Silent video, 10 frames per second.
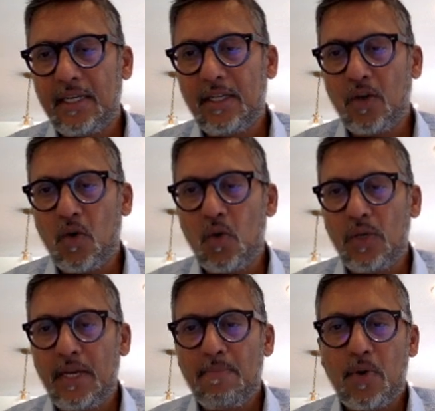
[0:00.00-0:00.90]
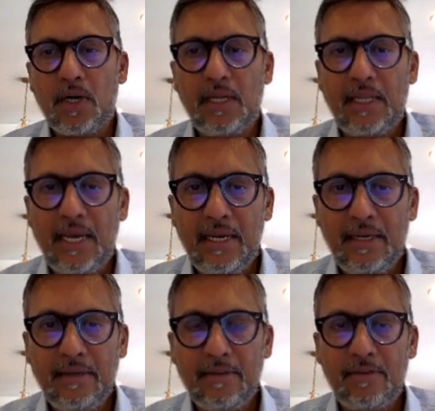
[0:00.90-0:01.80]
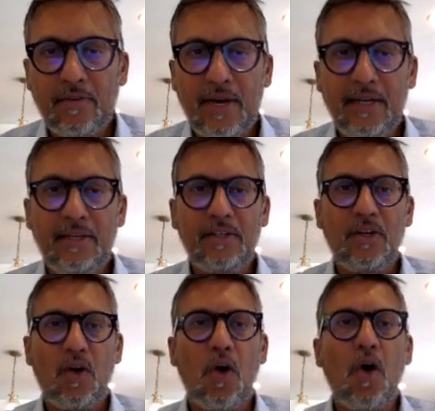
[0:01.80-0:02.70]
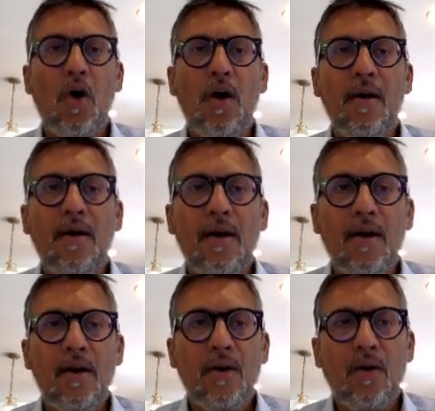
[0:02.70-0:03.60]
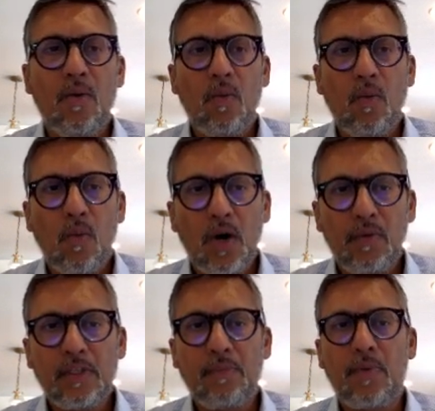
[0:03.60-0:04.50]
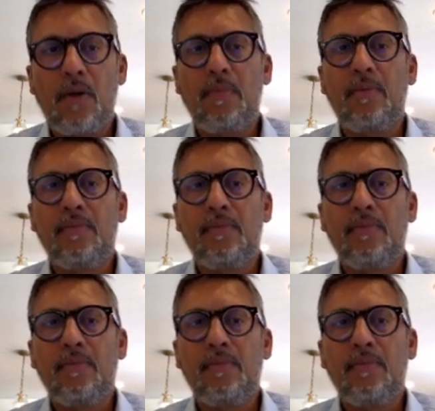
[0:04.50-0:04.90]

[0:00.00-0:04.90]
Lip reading: the only important thing, right? Or what was the problem,